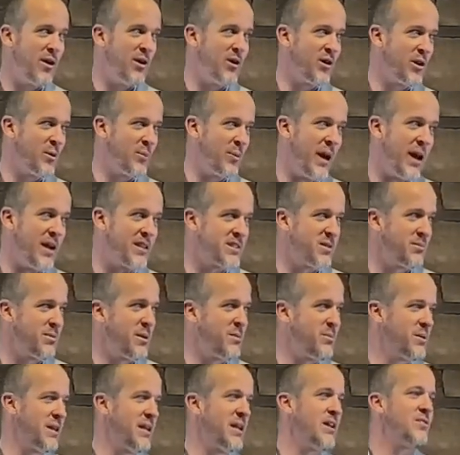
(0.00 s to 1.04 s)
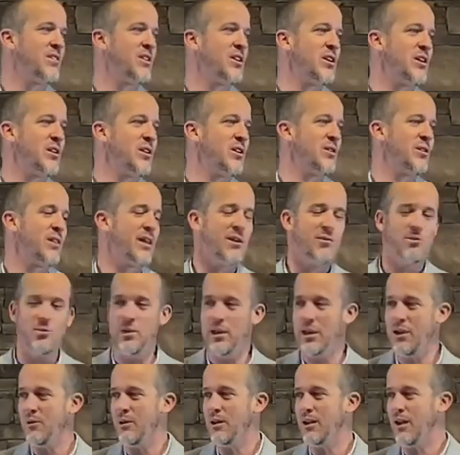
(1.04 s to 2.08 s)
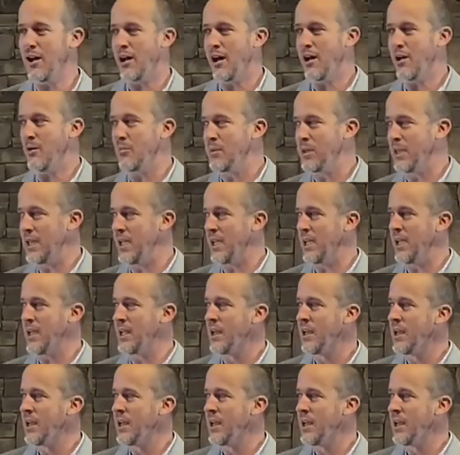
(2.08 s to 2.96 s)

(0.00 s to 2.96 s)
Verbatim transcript: who could possibly believe in you, that we would all be